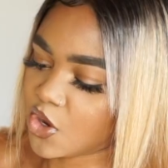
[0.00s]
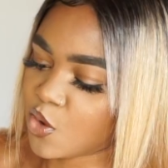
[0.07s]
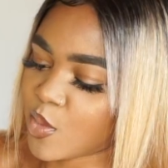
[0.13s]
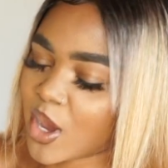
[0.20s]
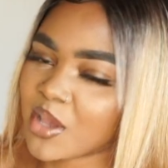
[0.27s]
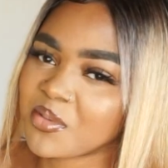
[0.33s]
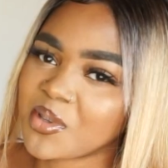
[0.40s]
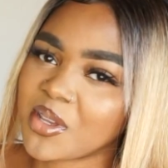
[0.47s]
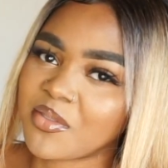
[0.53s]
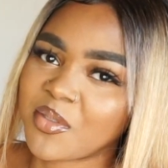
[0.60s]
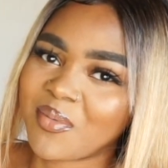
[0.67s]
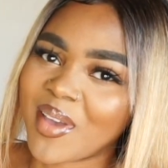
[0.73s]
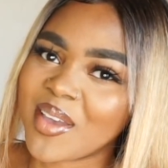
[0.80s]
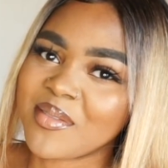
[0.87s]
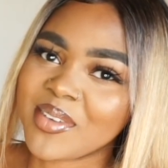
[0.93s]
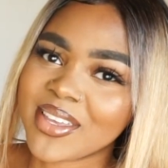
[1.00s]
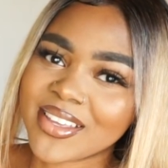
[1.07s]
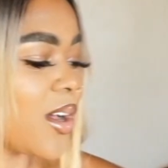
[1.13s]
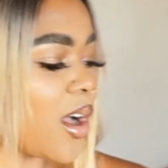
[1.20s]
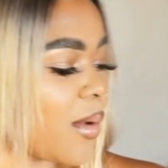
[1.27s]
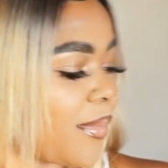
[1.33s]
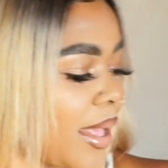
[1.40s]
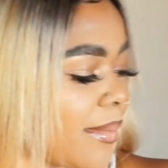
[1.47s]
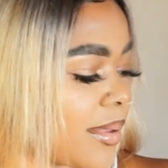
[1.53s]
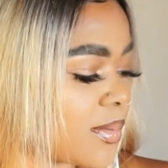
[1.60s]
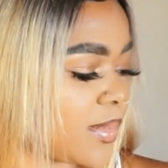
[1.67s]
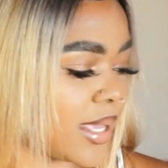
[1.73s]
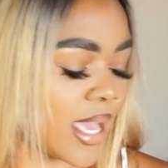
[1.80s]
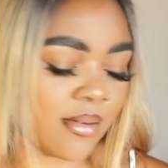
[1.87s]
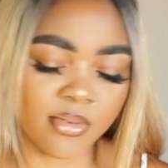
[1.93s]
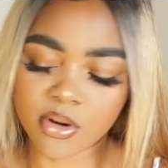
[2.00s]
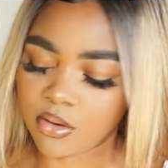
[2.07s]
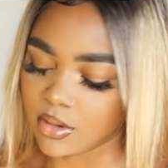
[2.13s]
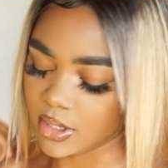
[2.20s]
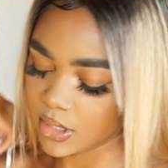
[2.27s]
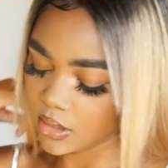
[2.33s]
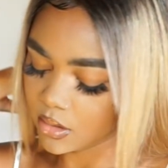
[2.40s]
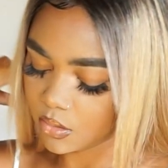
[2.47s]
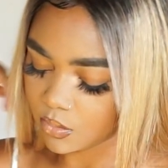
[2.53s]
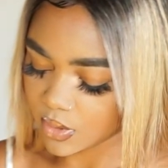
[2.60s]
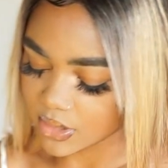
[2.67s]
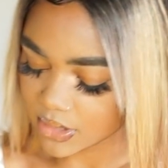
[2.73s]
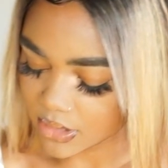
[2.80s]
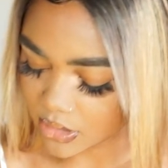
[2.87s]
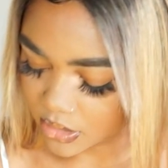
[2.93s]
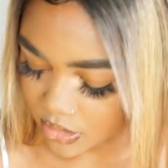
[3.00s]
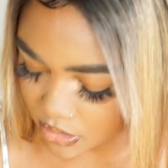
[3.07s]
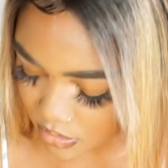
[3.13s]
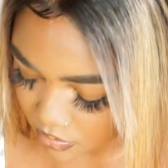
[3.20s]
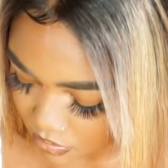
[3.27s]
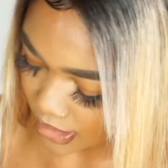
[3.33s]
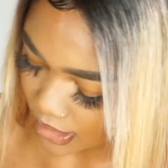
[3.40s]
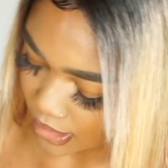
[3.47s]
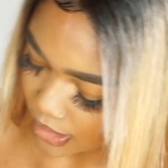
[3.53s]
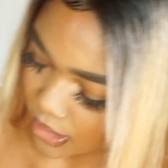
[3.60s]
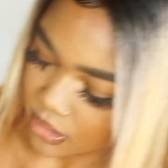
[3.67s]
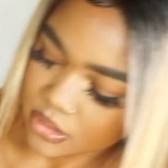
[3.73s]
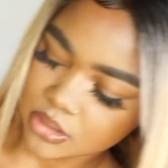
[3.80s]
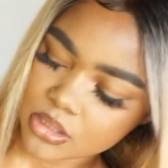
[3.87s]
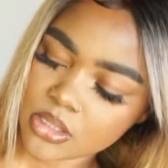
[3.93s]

it reminds me of baby you know babies be having on their little onesies Okay, i got a